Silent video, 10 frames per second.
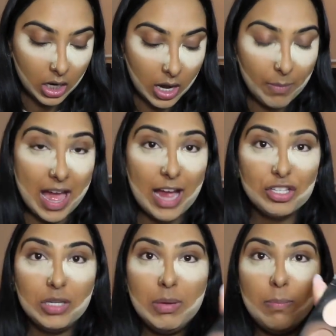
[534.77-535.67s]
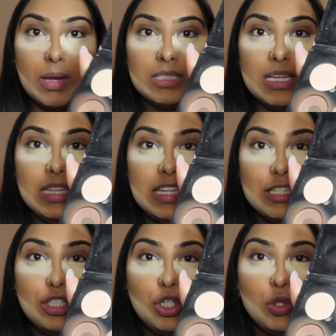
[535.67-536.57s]
Um, I actually be mixing
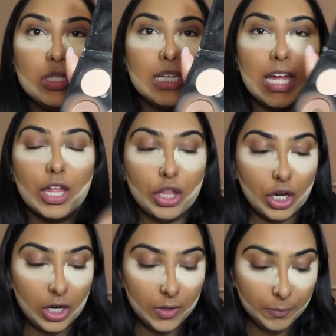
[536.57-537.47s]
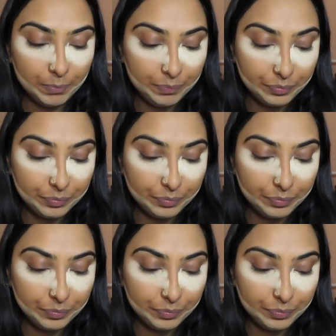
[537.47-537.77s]
these two together.